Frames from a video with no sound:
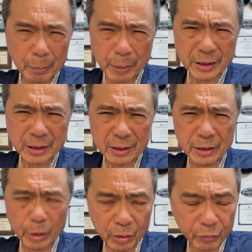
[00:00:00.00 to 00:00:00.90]

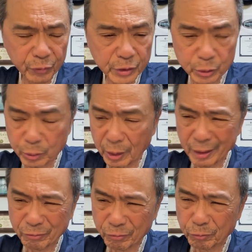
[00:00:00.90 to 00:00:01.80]
basically artificial.
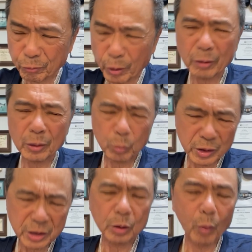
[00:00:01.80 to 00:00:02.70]
I rarely,
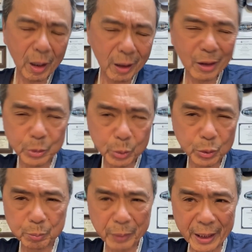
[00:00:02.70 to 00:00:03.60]
once in a while, I'll
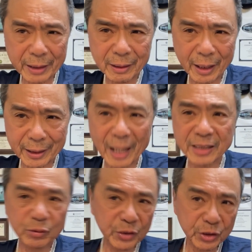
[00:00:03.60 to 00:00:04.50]
use bait. Like
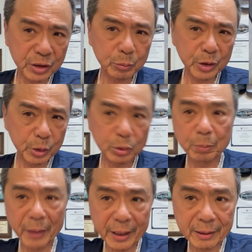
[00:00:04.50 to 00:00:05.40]
ice fishing, we use
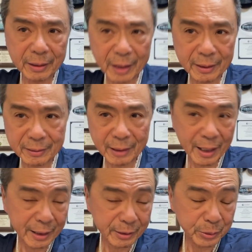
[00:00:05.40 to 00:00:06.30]
bait. I
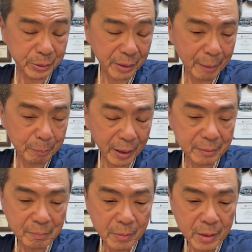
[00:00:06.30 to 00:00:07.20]
had to do that, but
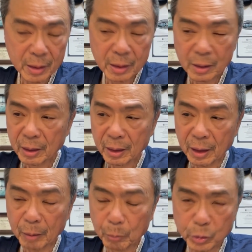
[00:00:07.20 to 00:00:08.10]

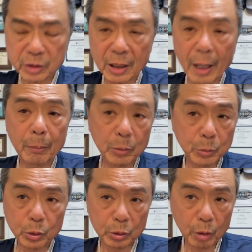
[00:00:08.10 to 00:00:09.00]
most of the time I'm
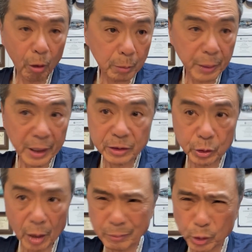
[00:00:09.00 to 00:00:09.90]
using hard baits.
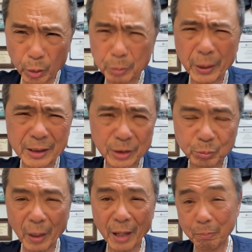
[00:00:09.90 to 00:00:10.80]
Jerk bait is
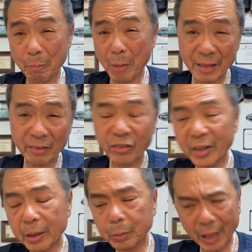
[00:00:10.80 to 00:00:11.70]
my main
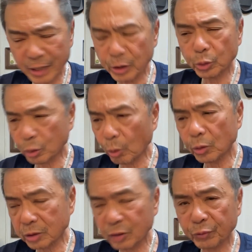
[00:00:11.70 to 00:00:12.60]
thing, but I use
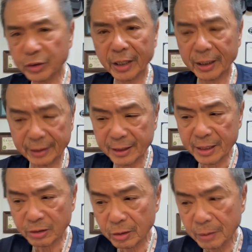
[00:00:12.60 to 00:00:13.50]
all different
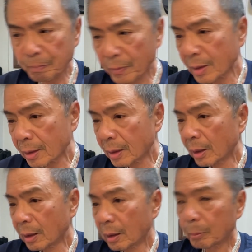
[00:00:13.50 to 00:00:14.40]
techniques.
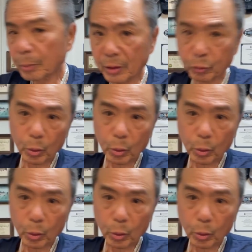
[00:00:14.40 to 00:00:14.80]
But of